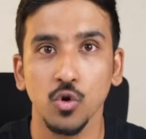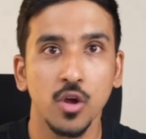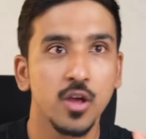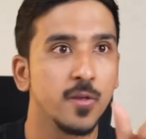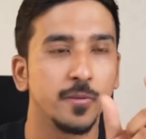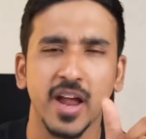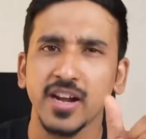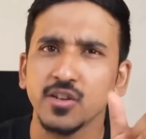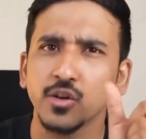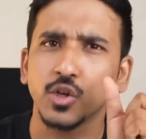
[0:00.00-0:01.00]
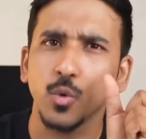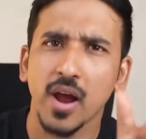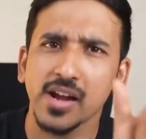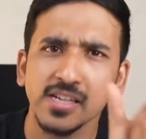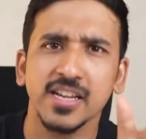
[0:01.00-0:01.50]
So that is a
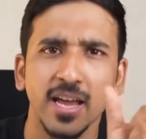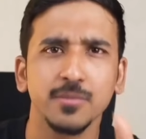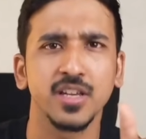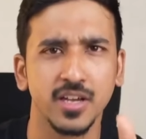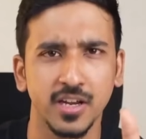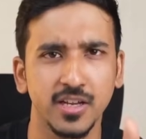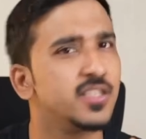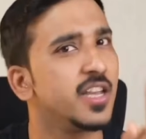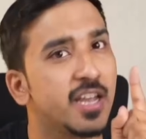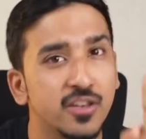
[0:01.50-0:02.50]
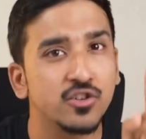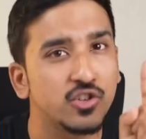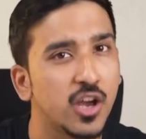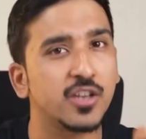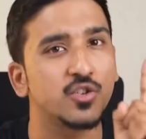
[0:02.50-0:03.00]
12 times increase
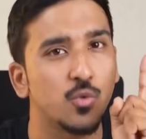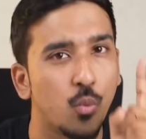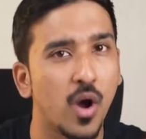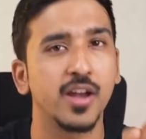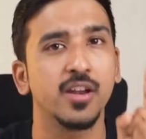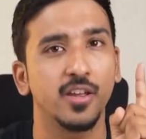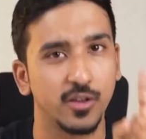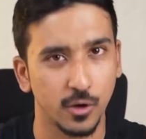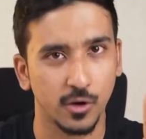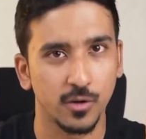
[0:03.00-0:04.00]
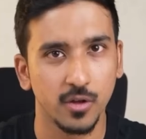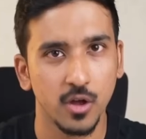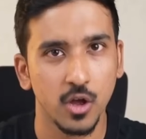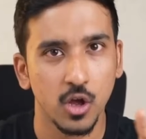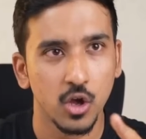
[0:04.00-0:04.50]
in just 1 year.
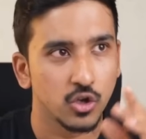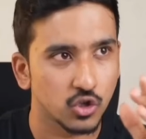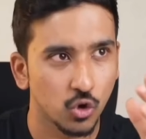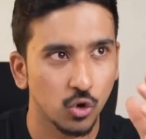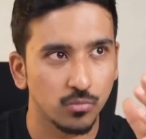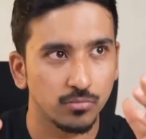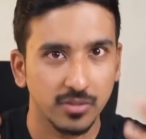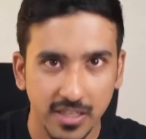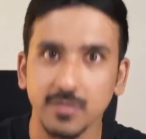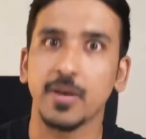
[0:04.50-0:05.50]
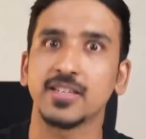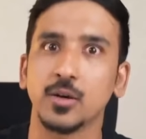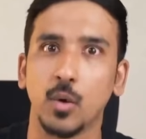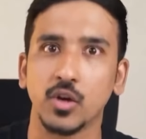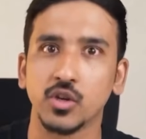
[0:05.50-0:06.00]
So this begs
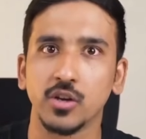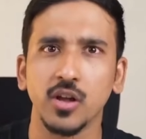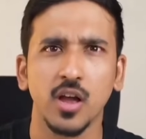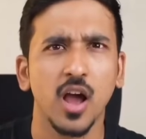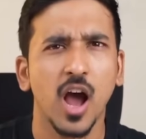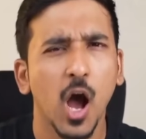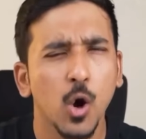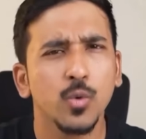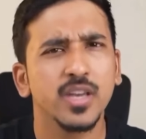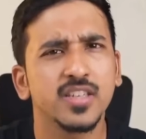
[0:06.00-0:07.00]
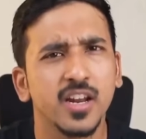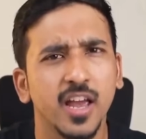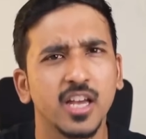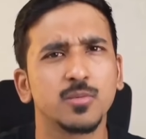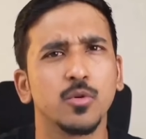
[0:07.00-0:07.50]
the question, how is our
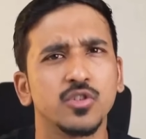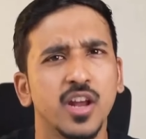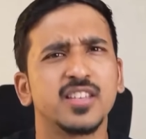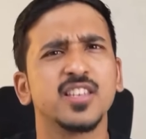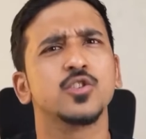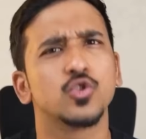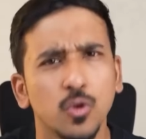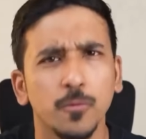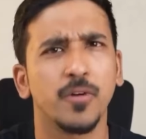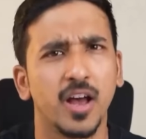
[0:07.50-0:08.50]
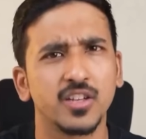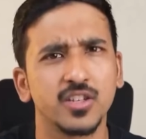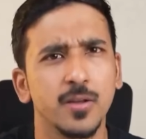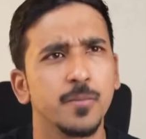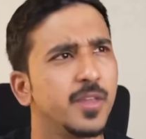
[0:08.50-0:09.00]
exports rising so
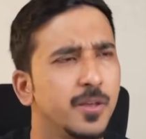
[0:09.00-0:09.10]
fast